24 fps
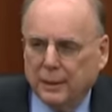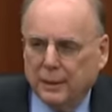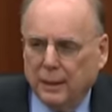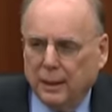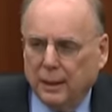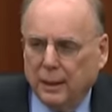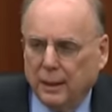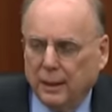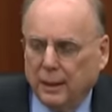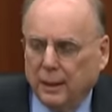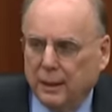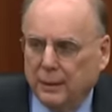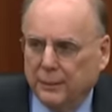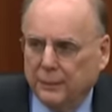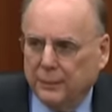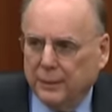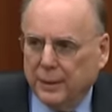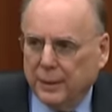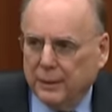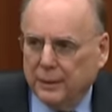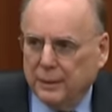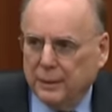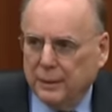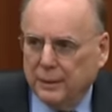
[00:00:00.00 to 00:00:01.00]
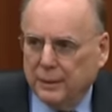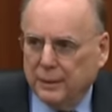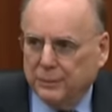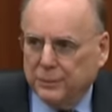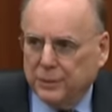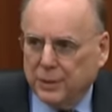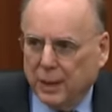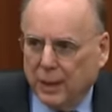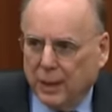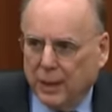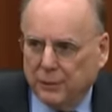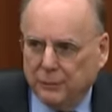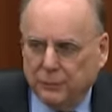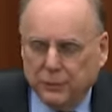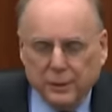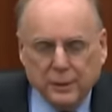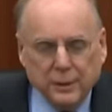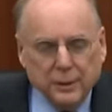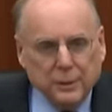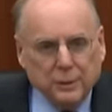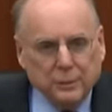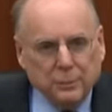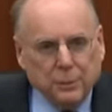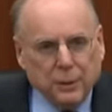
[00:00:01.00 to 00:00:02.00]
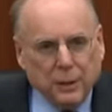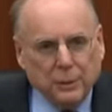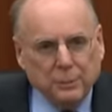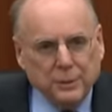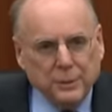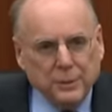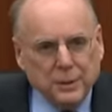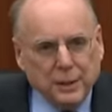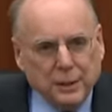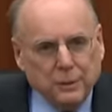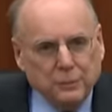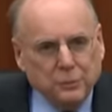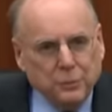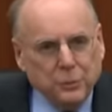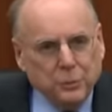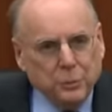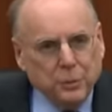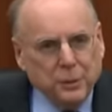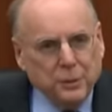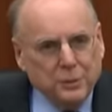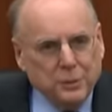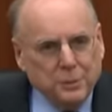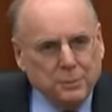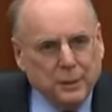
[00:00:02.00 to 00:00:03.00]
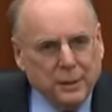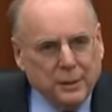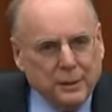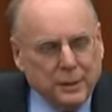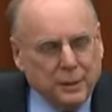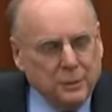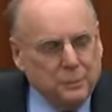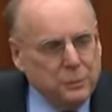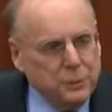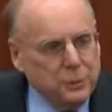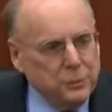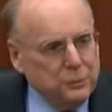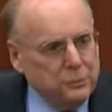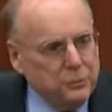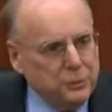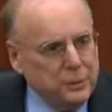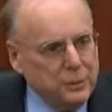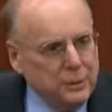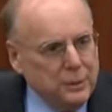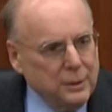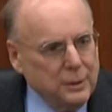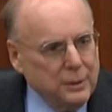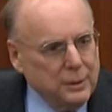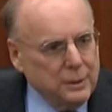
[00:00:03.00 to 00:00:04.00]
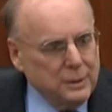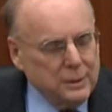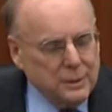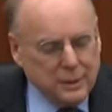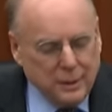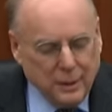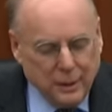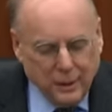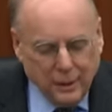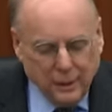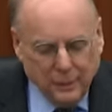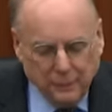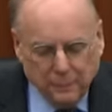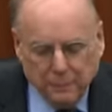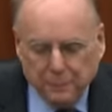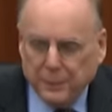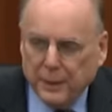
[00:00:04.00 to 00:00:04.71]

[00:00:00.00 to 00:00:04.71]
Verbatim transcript: Um, he lives in Haifa, and he'll probably say a few words about that beautiful city.